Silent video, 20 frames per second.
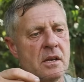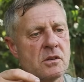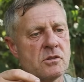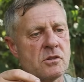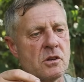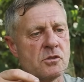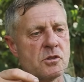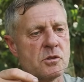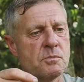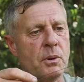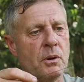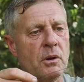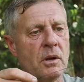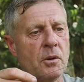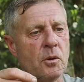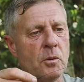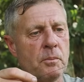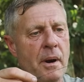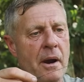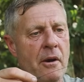So I just put a
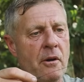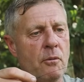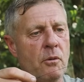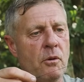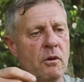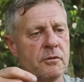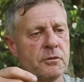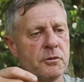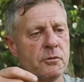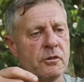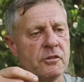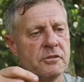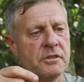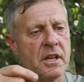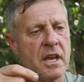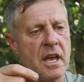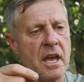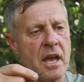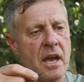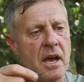little barrel wafter on
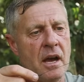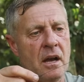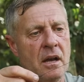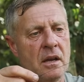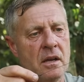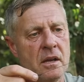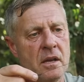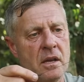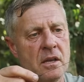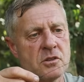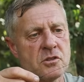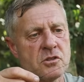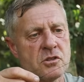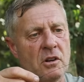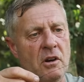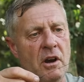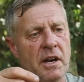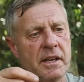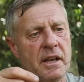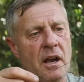the hair,
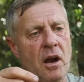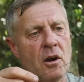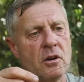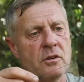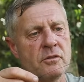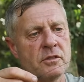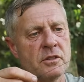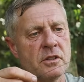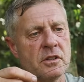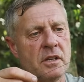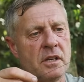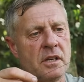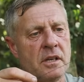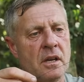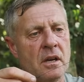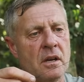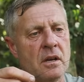slide it over the